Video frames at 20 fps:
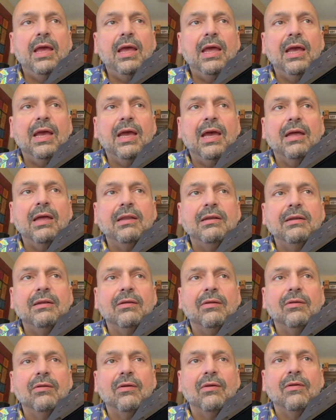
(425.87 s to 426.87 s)

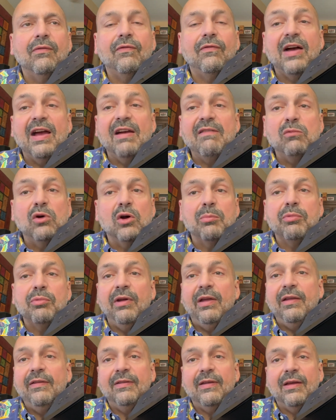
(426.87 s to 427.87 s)
and five more
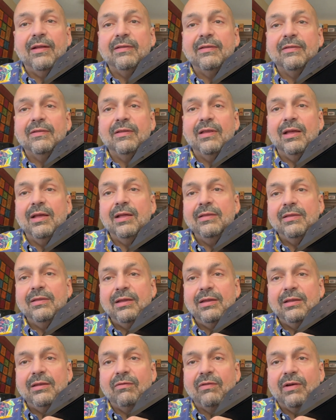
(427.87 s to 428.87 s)
presets than
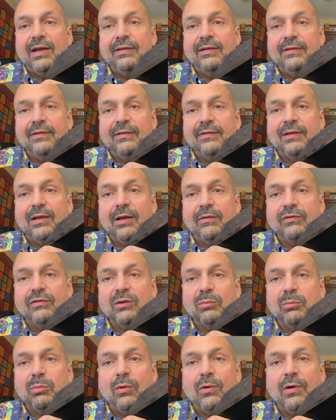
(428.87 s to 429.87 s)
the device itself
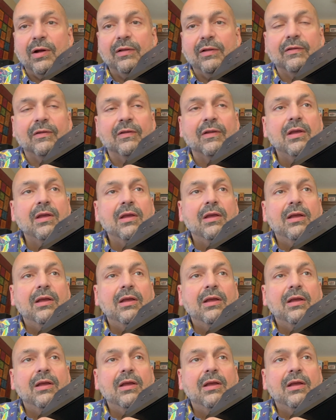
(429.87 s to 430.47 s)
supports,